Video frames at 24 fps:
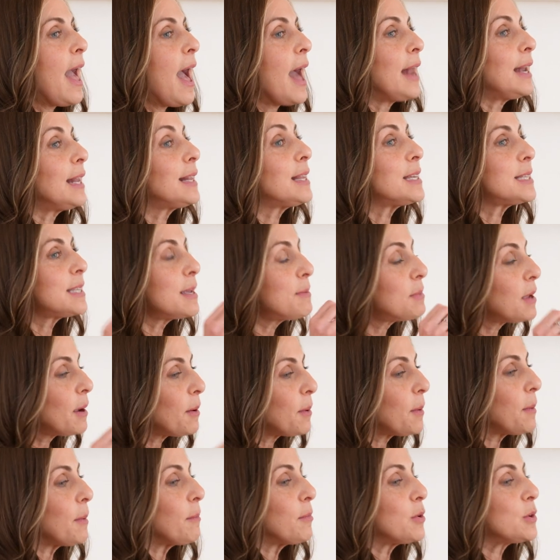And at the same time, I
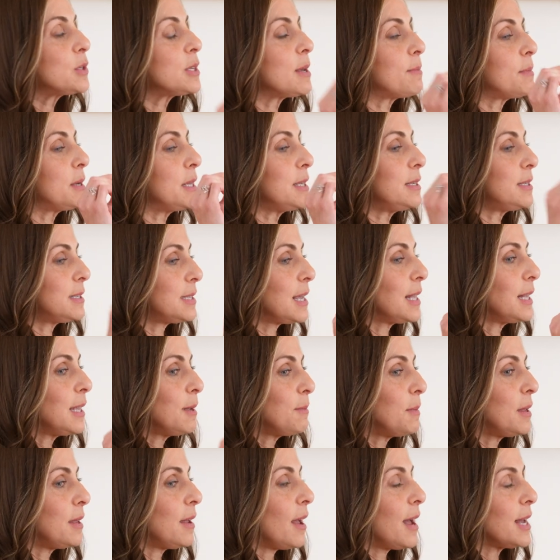remember somebody
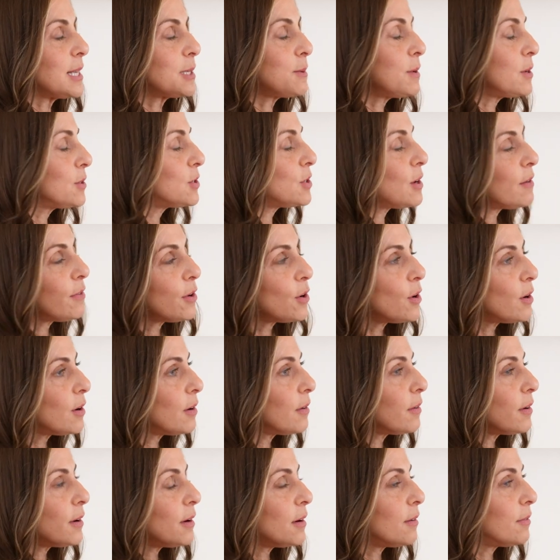asking me, "Do you ever
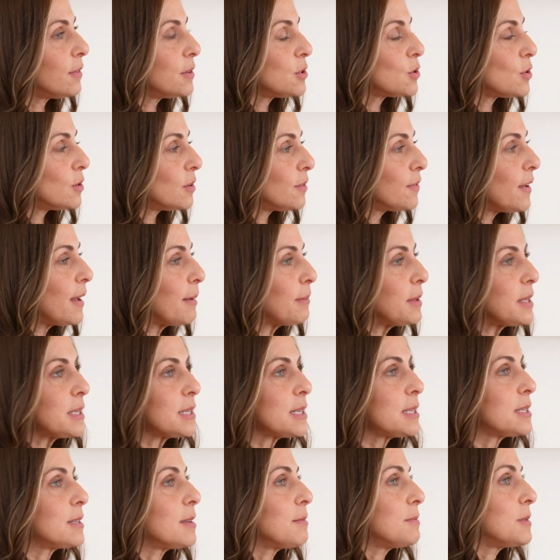heard of internal family
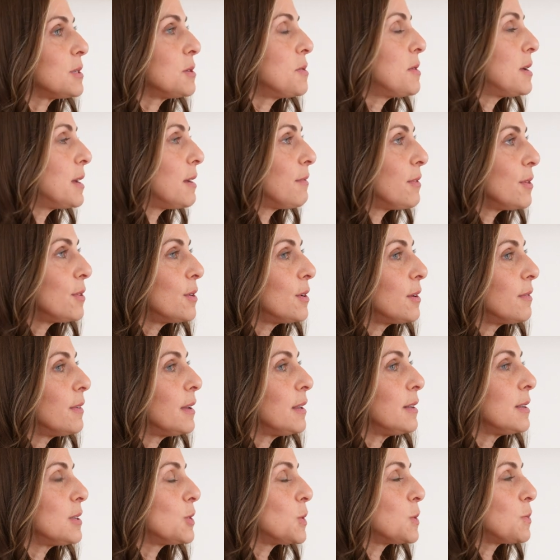systems?" No, I never heard of
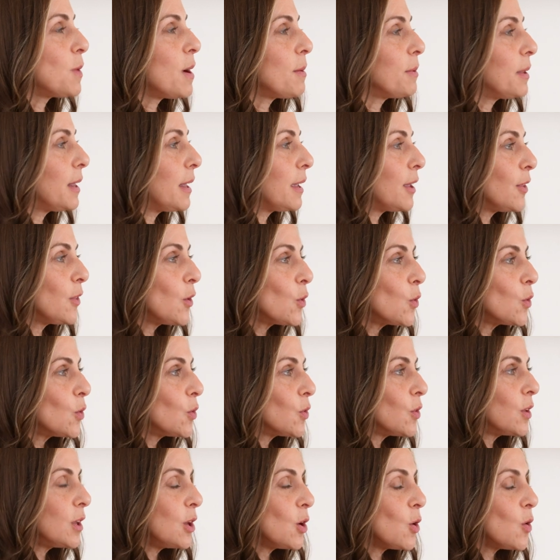it. This was probably like in the
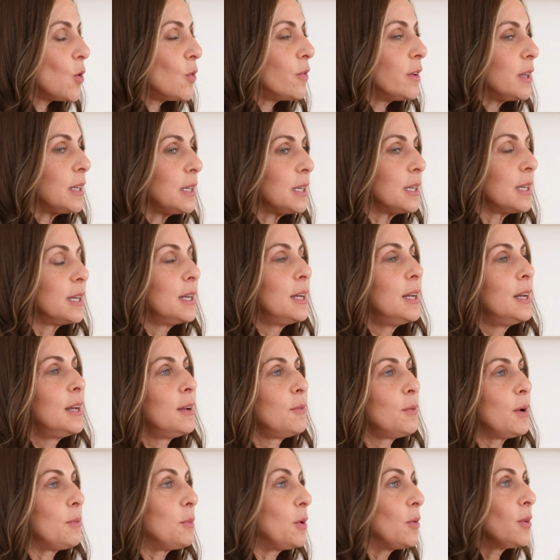early COVID
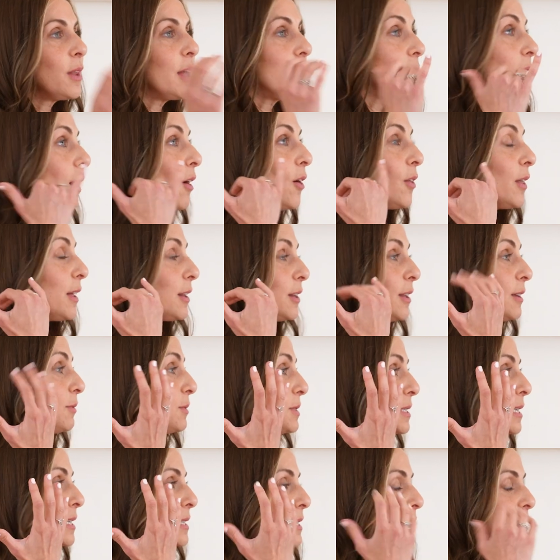when we were like, all I did
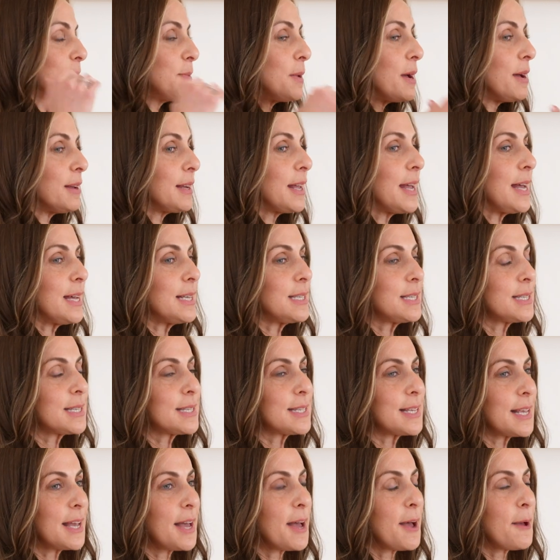was listen to
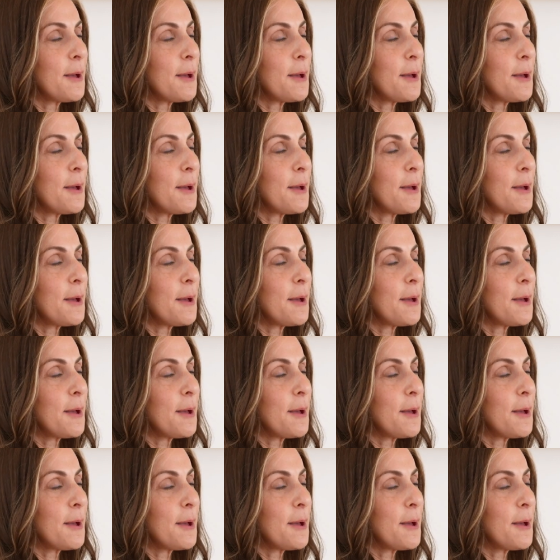podcasts.